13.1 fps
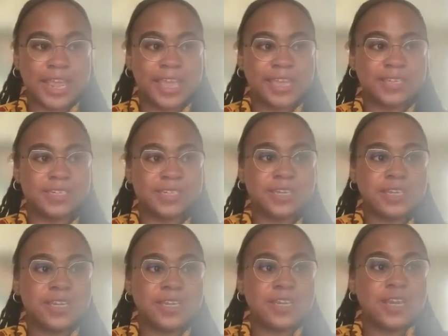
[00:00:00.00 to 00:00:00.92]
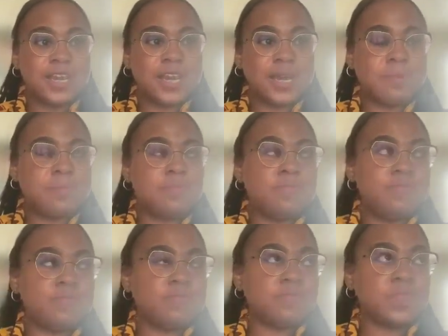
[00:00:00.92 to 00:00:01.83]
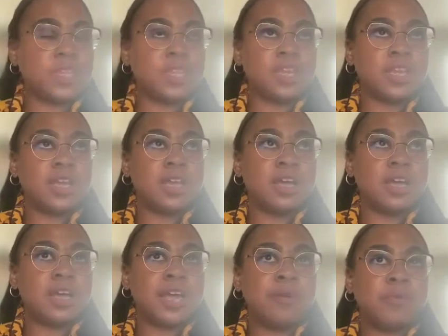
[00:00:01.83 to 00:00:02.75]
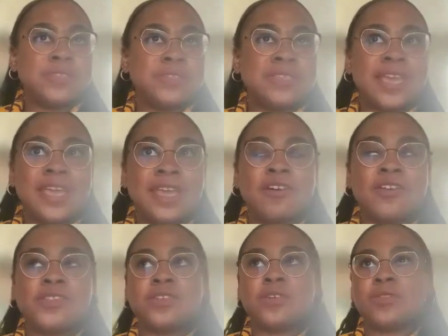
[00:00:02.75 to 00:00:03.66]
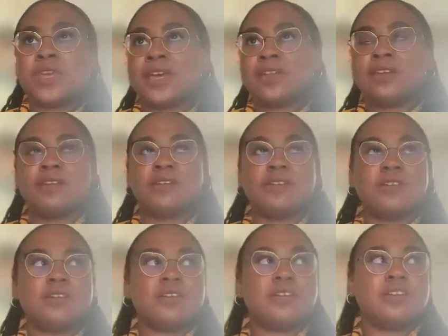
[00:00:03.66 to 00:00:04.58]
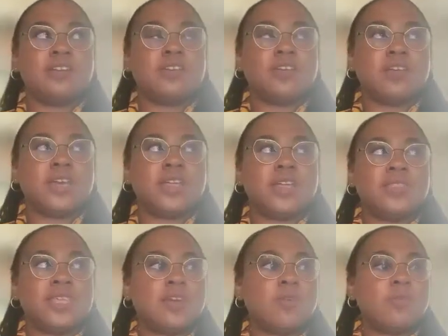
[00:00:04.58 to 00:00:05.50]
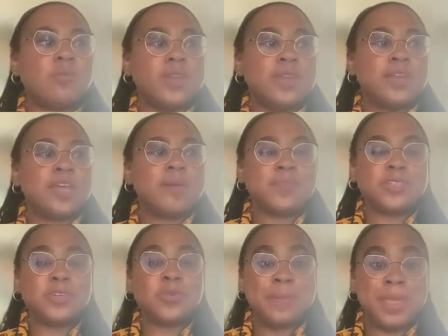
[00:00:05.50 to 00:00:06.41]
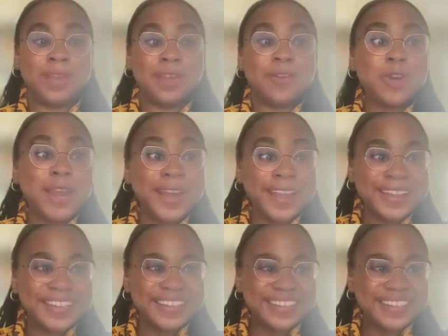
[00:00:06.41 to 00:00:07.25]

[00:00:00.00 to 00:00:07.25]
And I will say also that I think when it comes to women in writing,